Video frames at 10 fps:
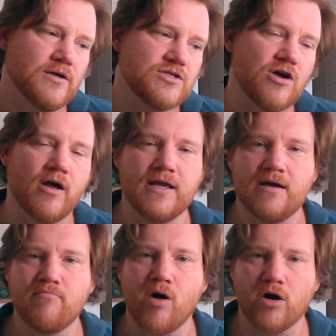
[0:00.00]

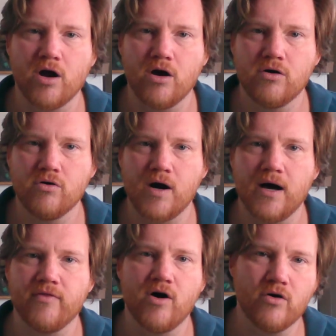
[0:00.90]
Saudi embargo
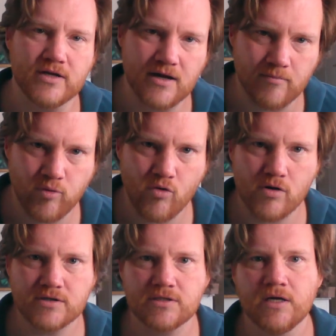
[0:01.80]
on the Hodeidah
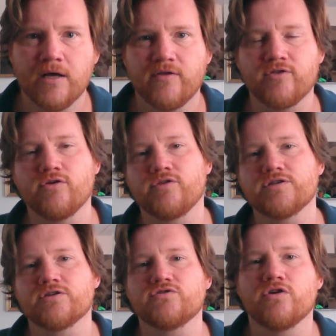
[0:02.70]
port that the
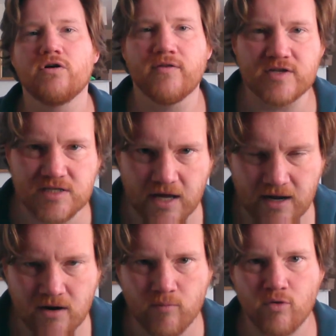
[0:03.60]
Houthis control and the
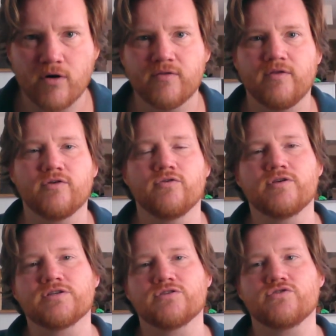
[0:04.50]
Sana'a airport that the
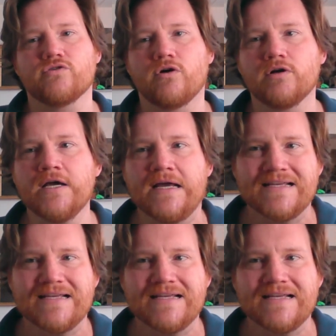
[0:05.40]
Houthis control